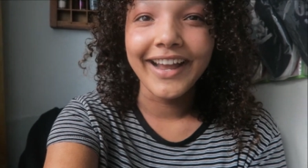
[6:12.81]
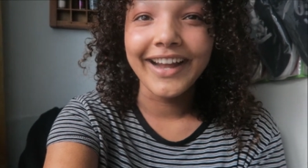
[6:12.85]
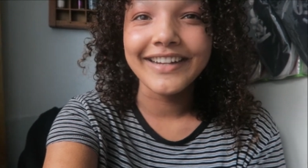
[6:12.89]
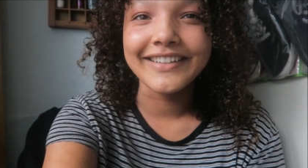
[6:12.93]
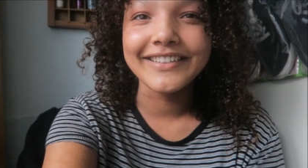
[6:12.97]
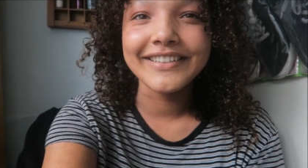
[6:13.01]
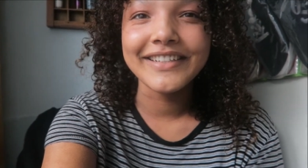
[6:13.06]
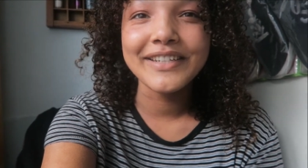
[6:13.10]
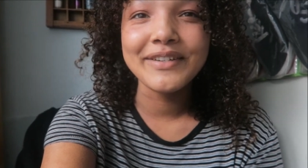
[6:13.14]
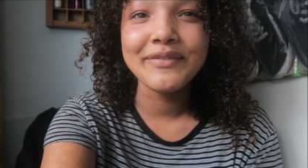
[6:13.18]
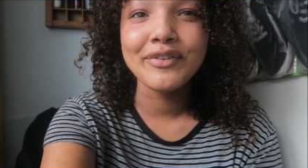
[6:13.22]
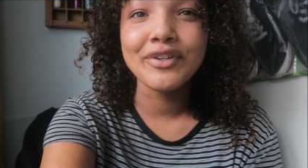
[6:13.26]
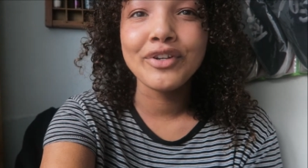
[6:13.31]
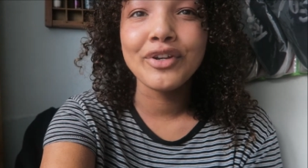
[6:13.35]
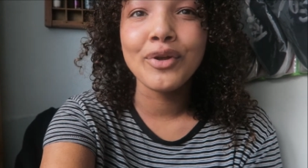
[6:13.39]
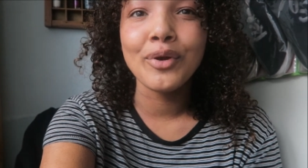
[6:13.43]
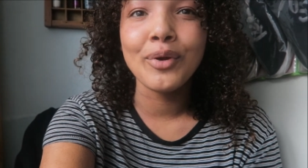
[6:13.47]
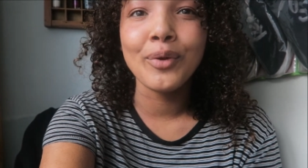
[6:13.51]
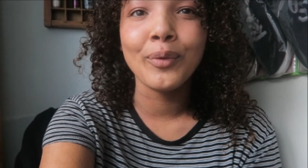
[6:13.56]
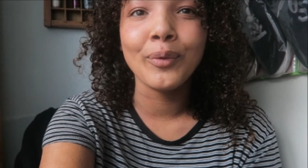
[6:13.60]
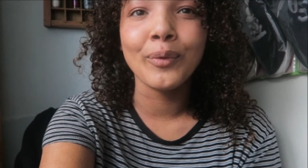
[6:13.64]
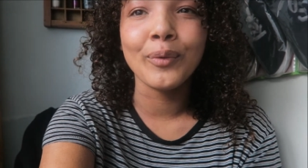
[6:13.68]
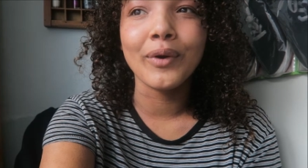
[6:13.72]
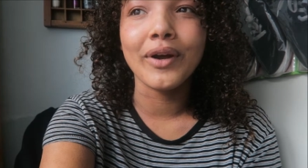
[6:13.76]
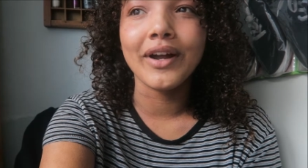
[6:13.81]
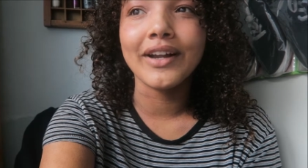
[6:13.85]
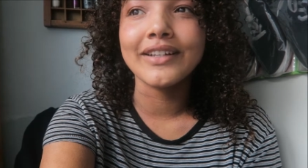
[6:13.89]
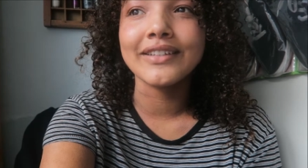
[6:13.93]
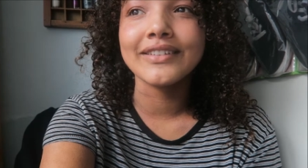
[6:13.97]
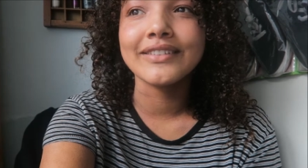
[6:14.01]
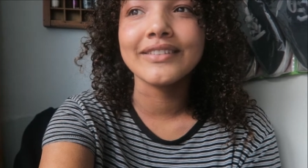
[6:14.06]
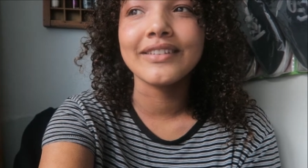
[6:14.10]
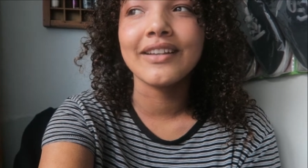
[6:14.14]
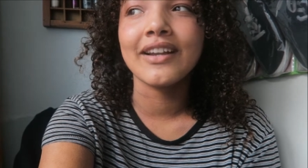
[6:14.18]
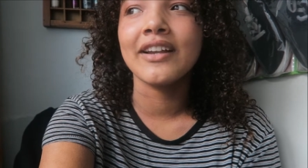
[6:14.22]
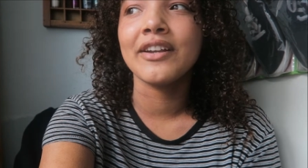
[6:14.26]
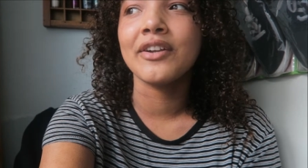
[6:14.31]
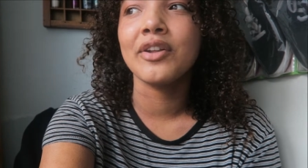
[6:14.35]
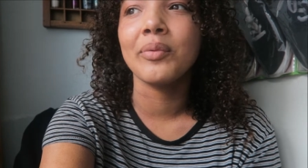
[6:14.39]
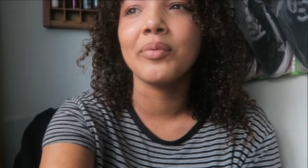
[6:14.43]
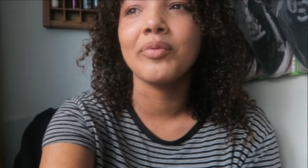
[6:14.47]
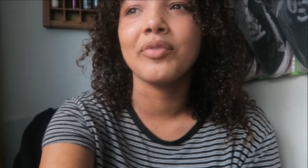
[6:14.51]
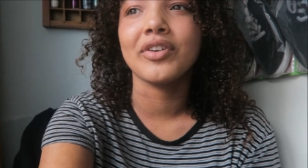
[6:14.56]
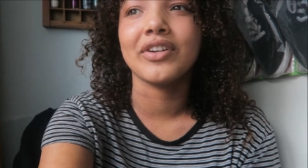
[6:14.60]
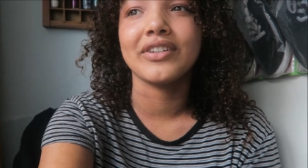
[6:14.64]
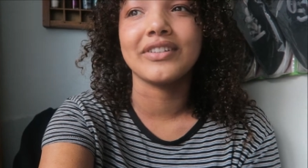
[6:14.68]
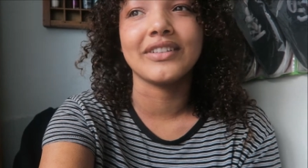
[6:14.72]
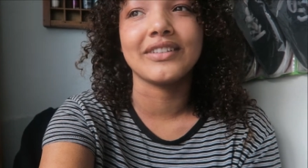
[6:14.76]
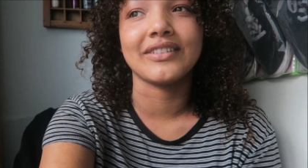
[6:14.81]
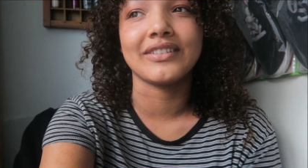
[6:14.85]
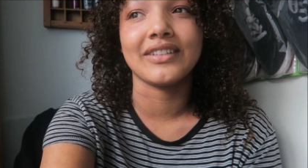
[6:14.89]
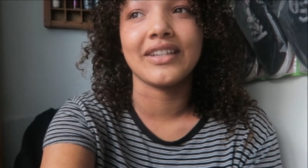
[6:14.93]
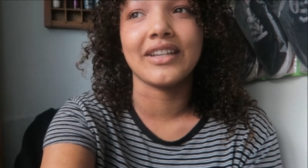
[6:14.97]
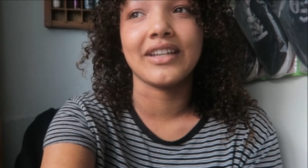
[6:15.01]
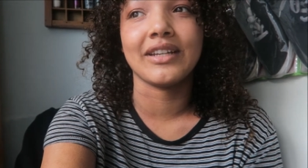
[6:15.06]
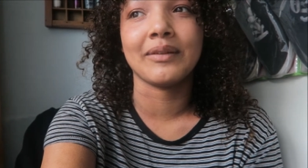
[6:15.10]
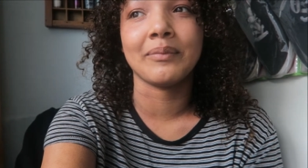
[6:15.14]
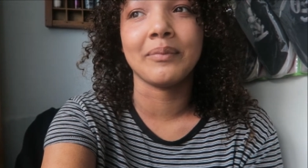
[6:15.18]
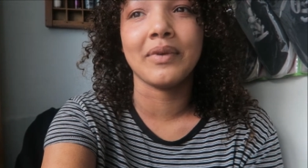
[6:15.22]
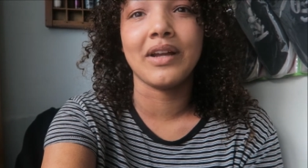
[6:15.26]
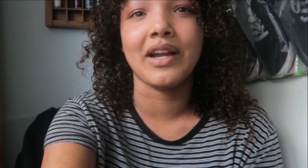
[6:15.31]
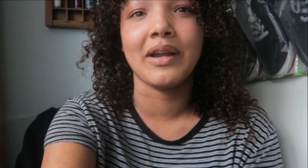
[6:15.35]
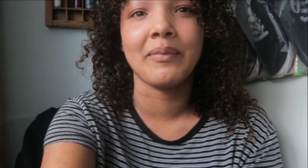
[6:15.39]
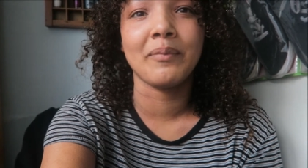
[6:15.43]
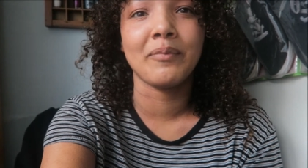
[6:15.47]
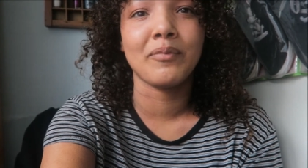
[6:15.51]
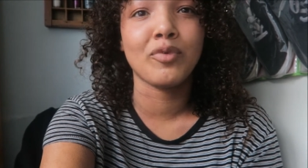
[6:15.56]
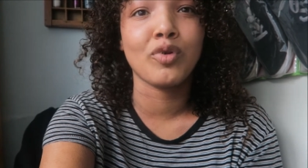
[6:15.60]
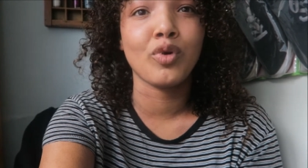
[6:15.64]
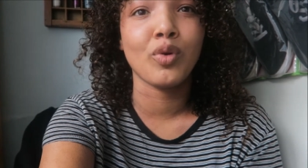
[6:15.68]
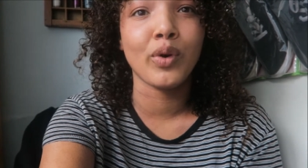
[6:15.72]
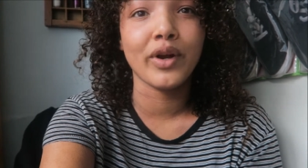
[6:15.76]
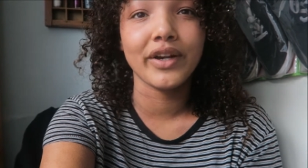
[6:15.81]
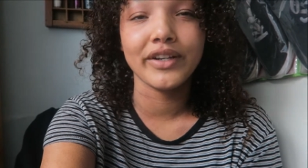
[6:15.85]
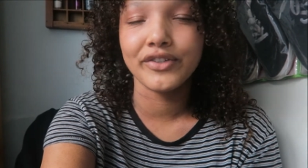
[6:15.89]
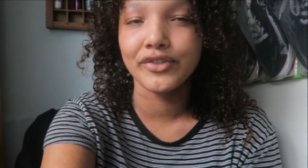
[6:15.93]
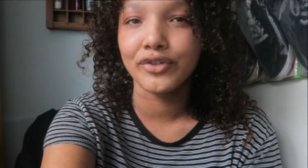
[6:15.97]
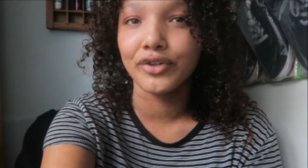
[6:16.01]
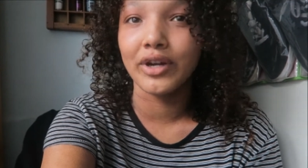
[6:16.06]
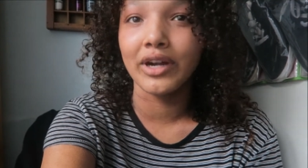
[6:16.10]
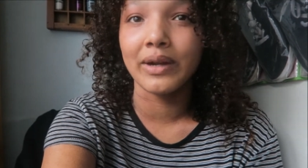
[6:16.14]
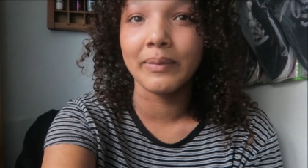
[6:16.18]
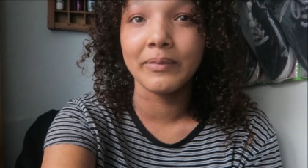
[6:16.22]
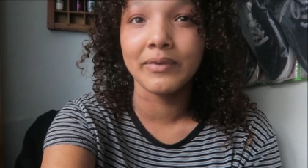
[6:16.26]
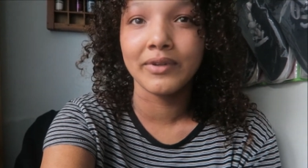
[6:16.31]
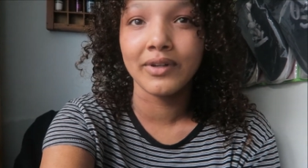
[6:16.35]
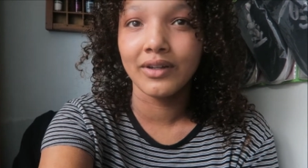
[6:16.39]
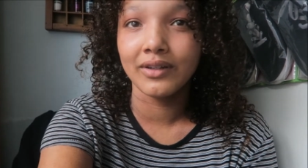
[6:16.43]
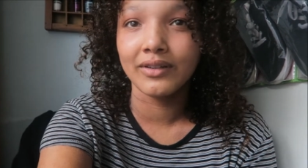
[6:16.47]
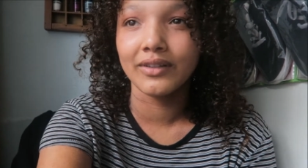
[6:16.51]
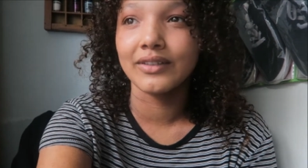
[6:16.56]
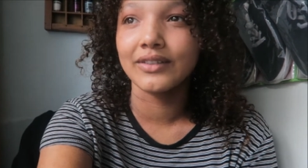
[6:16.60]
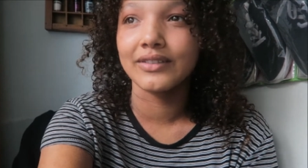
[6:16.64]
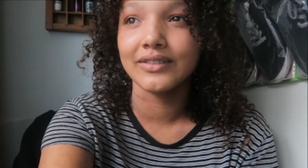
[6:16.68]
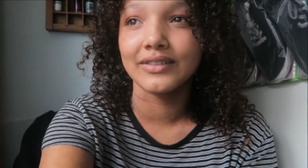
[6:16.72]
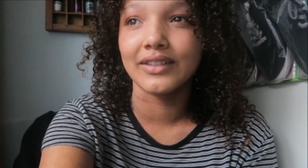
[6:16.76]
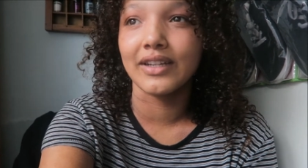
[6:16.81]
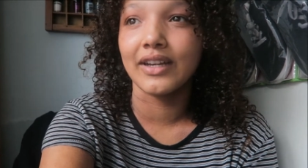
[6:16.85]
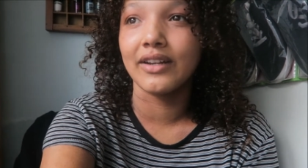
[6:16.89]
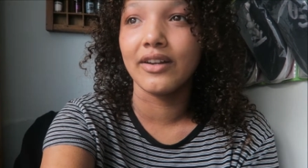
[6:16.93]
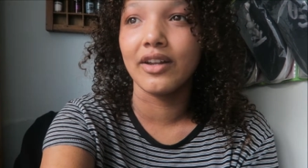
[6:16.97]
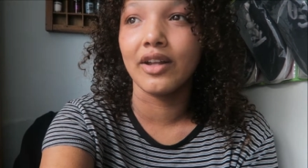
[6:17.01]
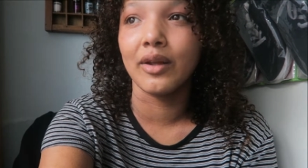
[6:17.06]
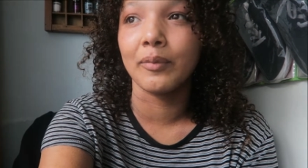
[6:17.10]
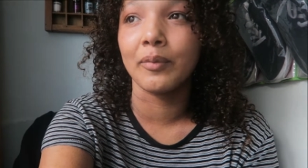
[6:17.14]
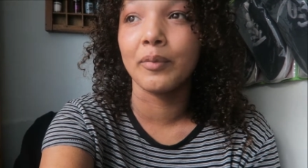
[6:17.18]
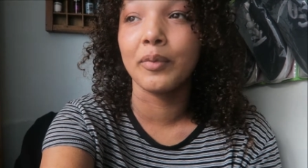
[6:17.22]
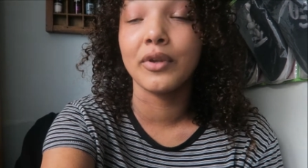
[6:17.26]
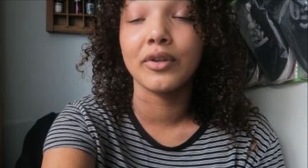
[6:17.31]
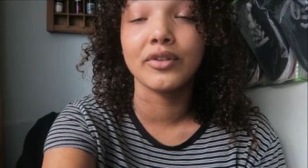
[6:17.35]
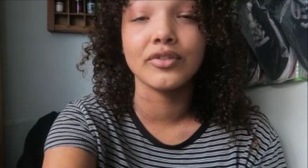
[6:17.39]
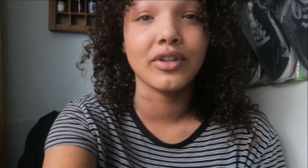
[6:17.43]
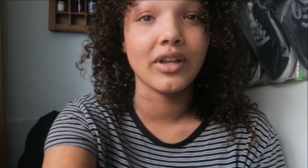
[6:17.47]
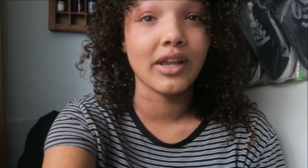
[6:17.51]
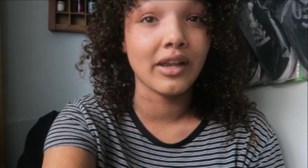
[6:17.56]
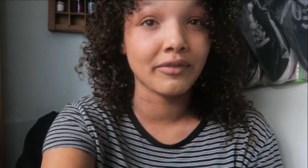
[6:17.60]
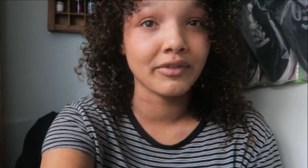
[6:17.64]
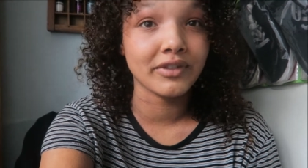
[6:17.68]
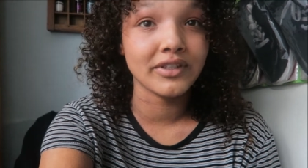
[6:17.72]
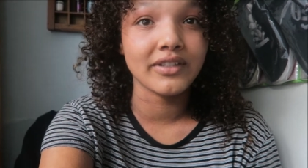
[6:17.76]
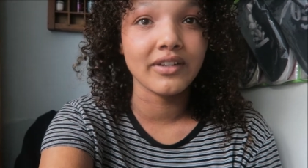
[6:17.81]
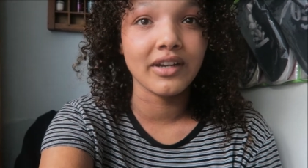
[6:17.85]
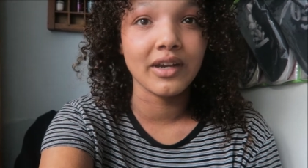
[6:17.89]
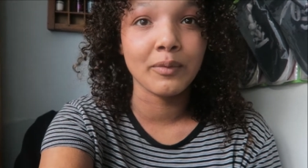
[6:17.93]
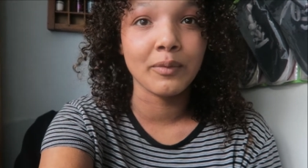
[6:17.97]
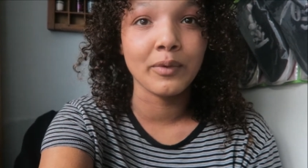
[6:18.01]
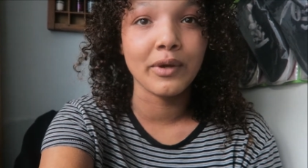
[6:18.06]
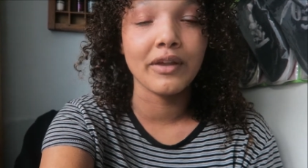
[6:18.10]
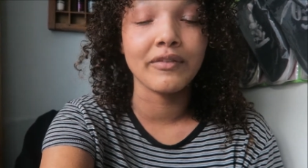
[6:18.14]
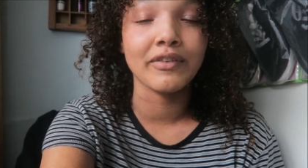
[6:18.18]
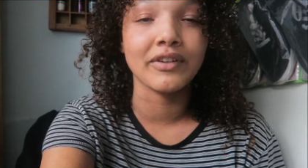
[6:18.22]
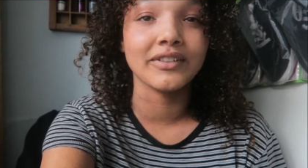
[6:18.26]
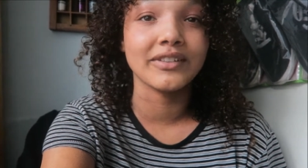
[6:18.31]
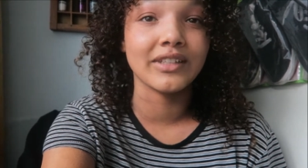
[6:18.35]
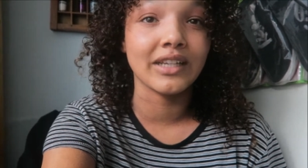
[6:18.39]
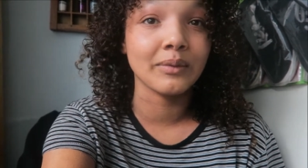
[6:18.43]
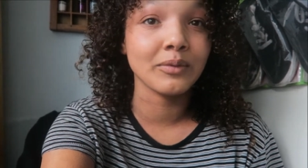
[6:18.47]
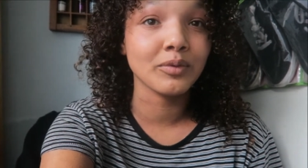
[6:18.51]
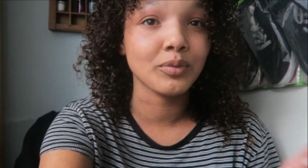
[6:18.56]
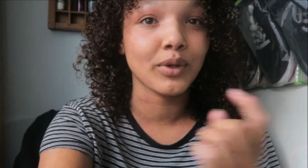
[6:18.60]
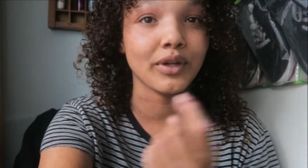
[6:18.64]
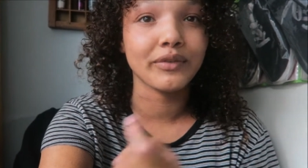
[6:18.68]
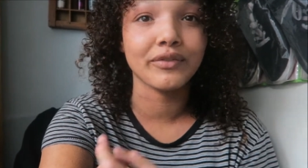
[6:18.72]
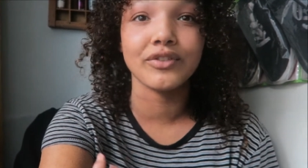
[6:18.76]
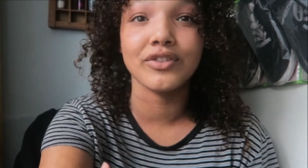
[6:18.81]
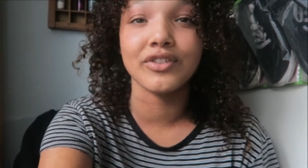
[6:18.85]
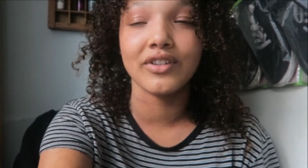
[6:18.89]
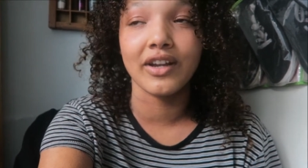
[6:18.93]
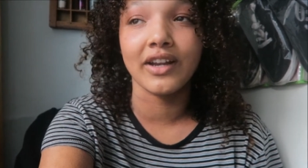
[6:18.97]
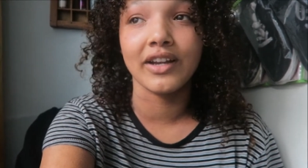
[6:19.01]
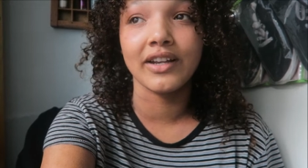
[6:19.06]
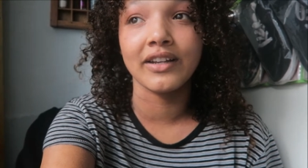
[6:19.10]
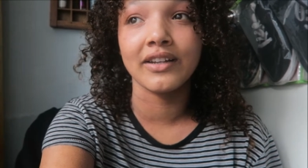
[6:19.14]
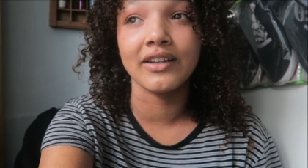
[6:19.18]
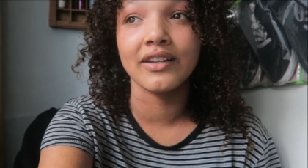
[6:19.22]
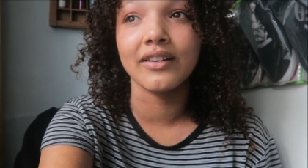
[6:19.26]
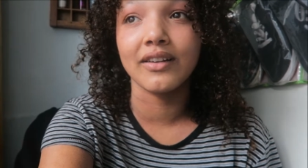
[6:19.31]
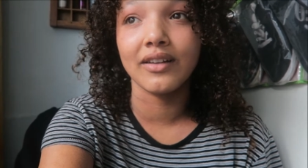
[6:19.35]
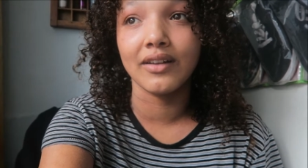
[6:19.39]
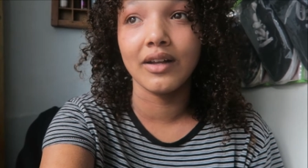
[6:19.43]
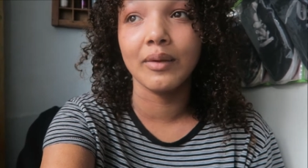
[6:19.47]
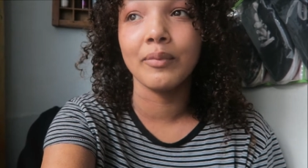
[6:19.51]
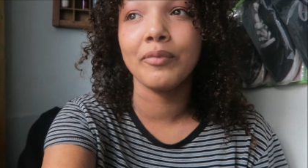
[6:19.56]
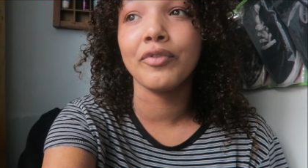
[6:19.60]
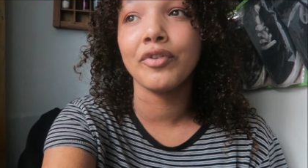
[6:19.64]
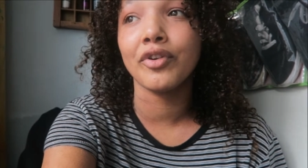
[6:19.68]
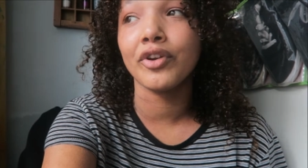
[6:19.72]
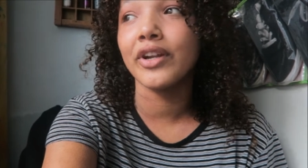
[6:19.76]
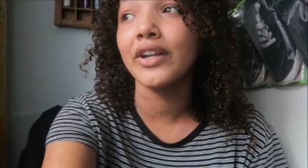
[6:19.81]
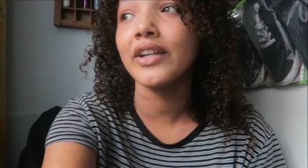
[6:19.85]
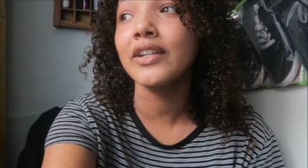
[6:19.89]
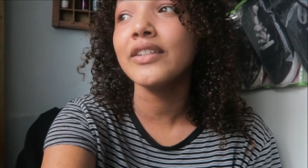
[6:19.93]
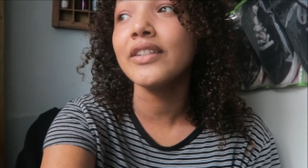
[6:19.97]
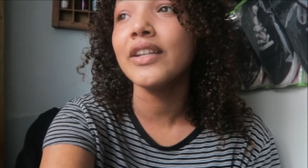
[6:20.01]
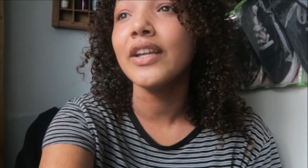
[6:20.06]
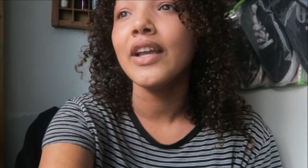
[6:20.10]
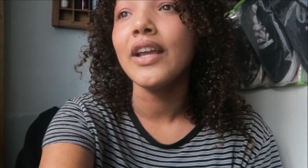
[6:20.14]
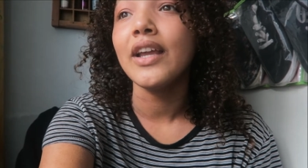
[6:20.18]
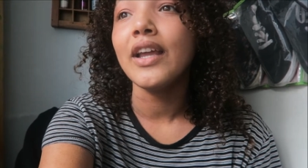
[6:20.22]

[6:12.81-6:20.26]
i didn't even know i signed up for this exam i'm quite sure i'm not signed up because every time we have exams we have to sign up for it